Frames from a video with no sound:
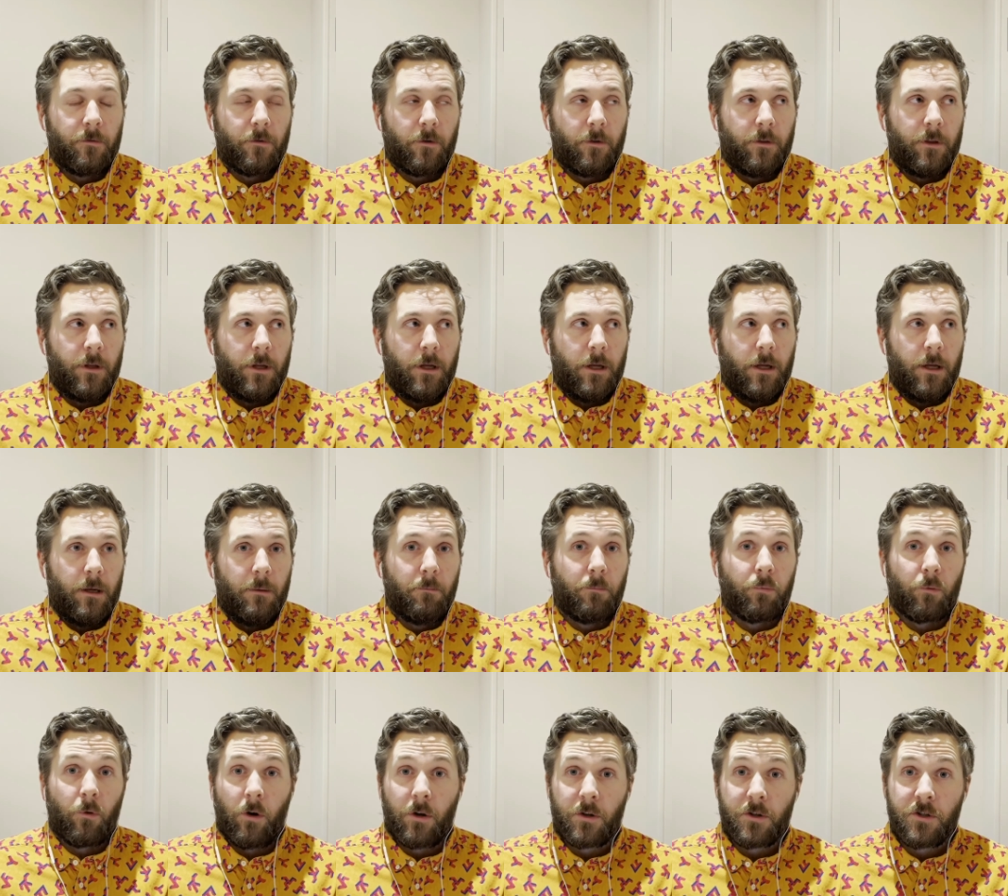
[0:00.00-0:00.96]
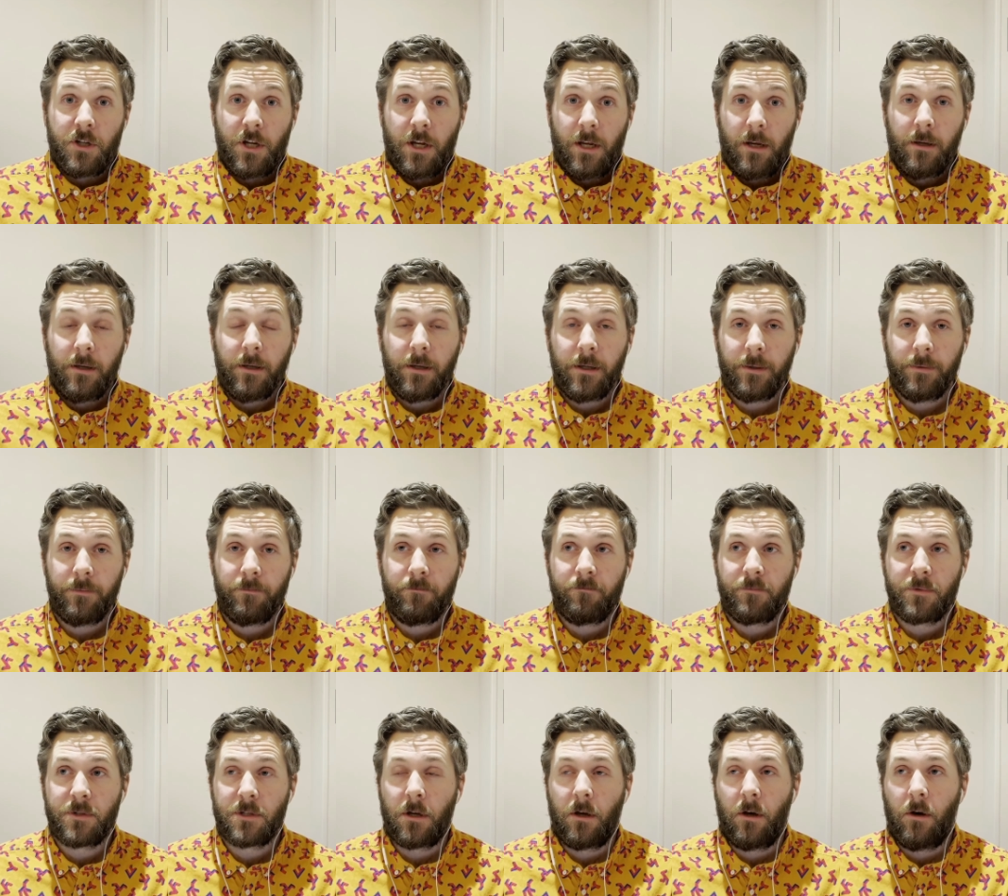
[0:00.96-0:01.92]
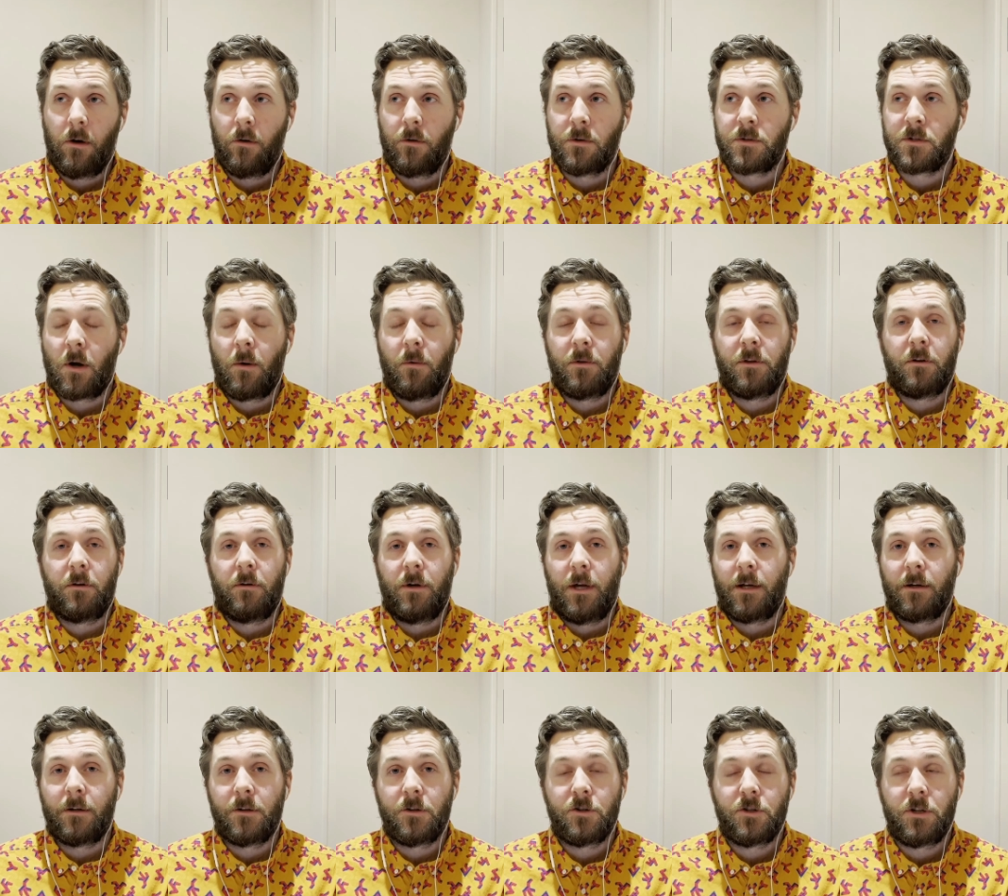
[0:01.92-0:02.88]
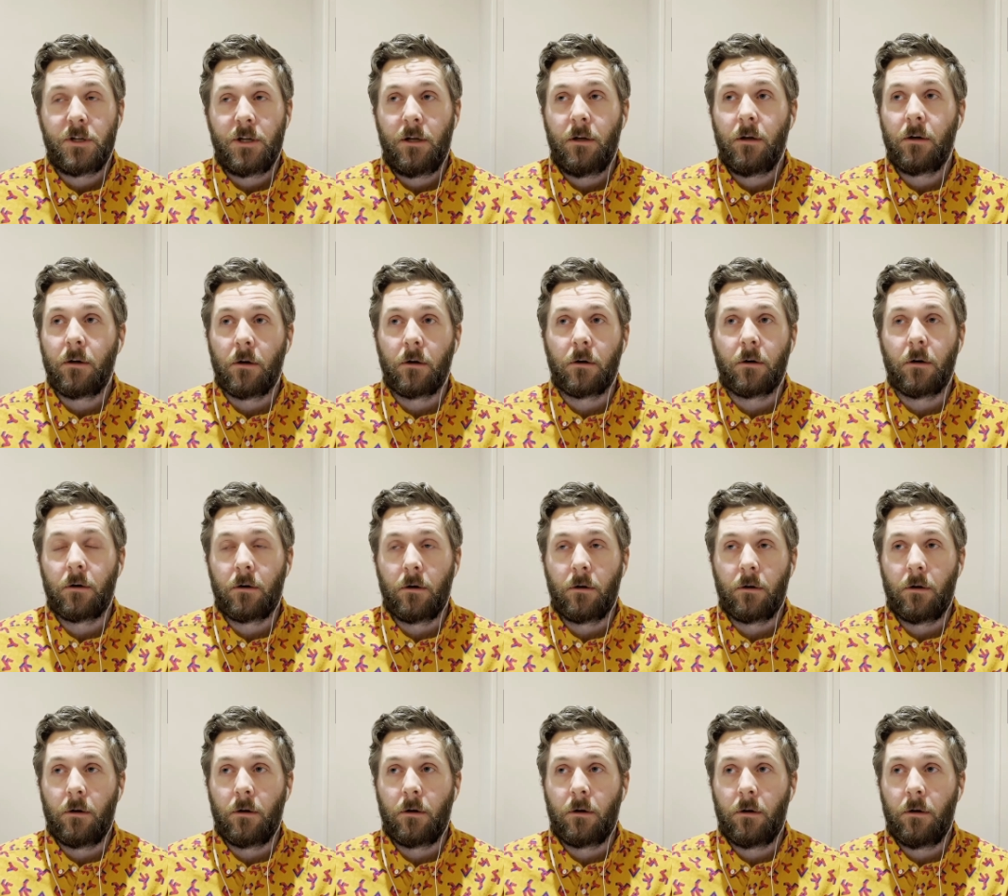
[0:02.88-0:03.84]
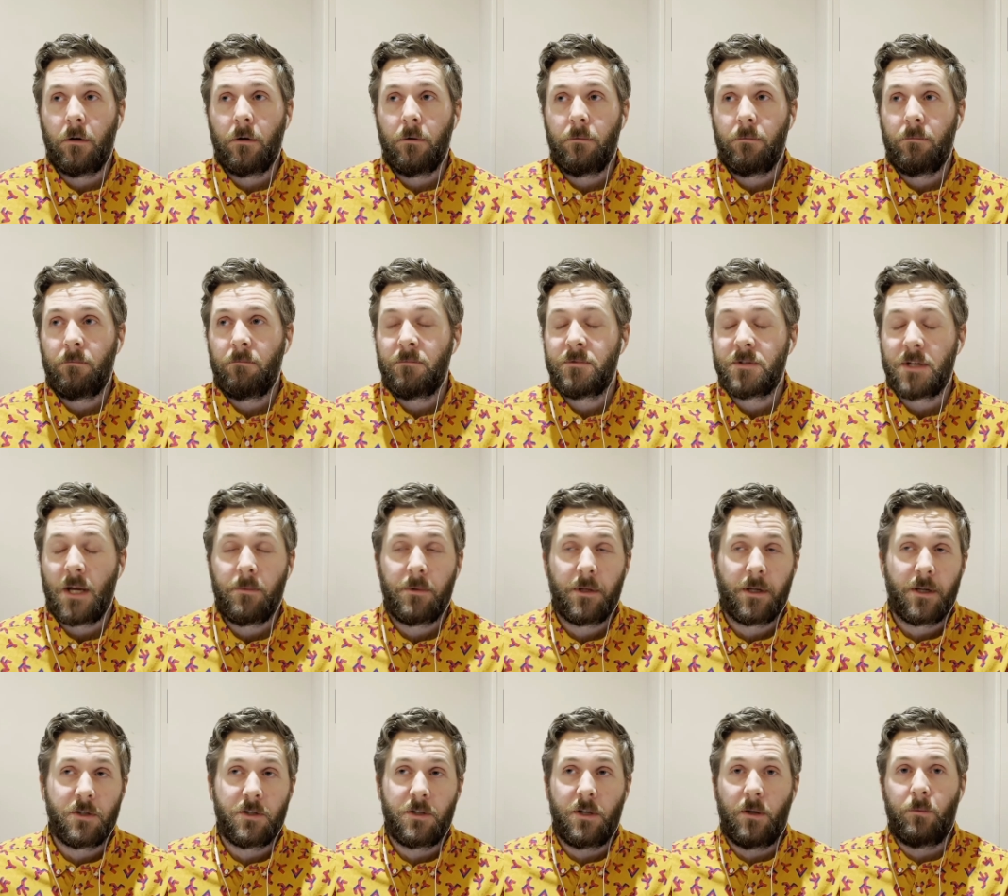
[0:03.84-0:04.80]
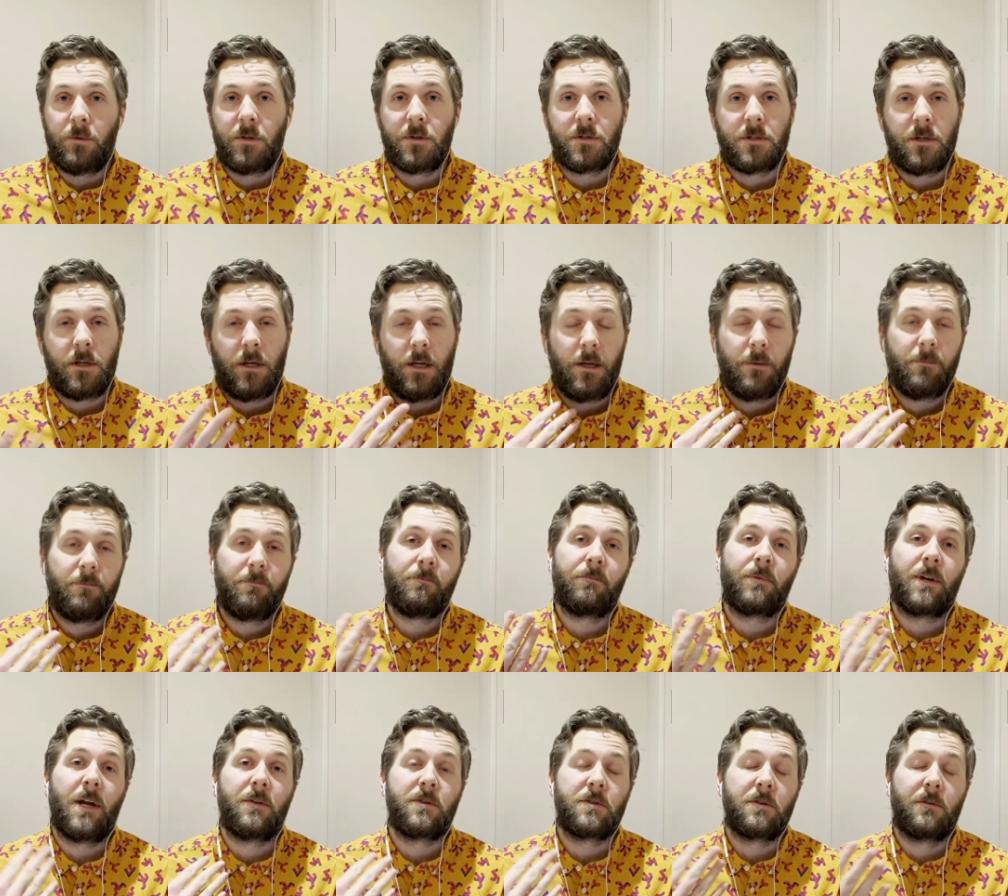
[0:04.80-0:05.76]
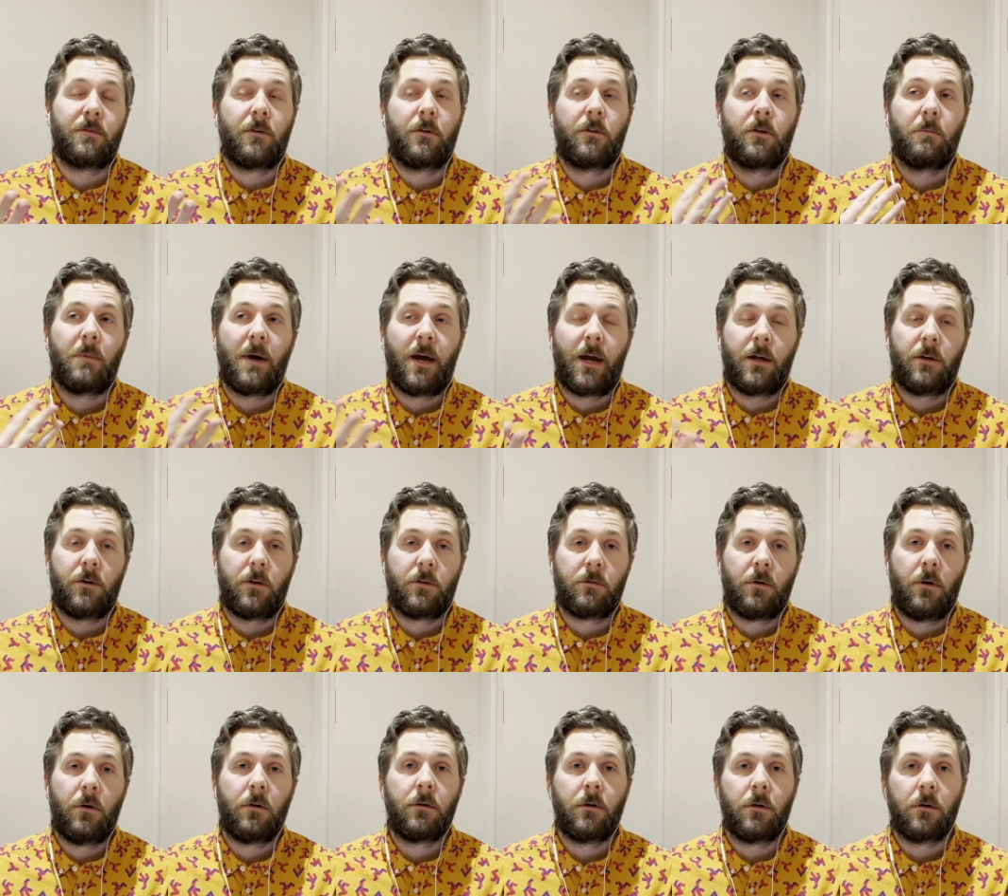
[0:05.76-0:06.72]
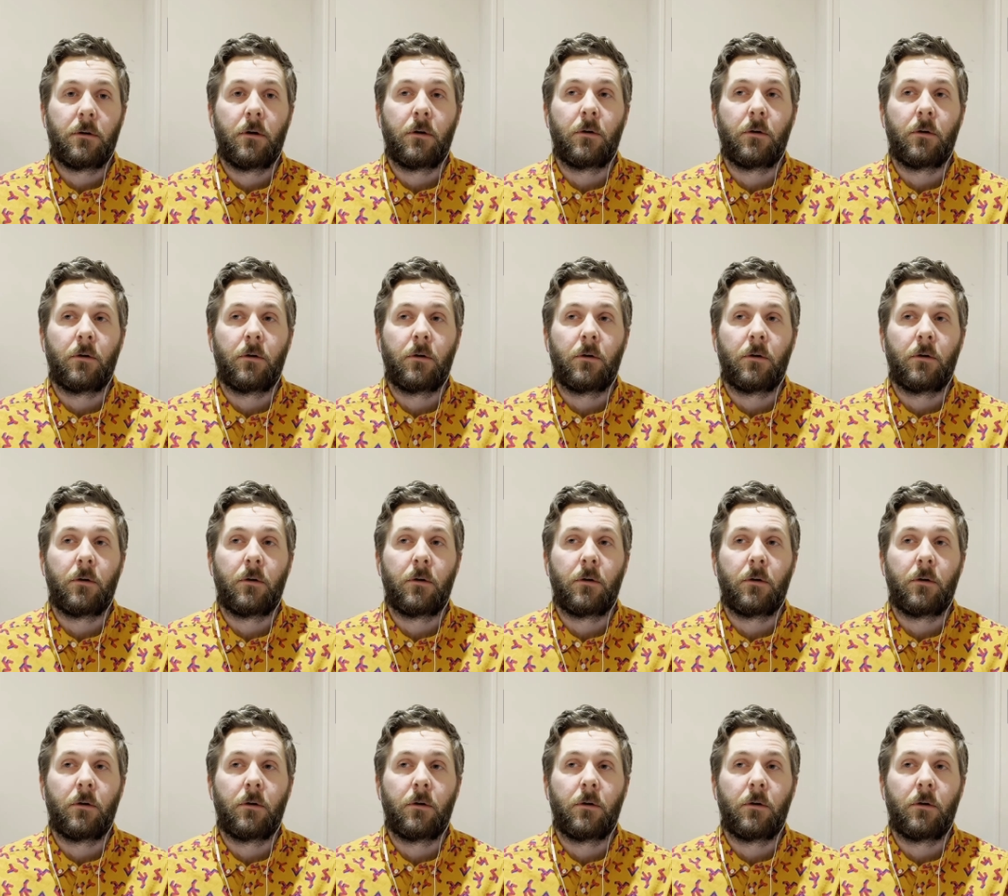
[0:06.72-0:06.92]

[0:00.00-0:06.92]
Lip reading: the broad G. So start with your English G. Go. Same thing as you did with the C. Pronounce it further back in your throat. Go.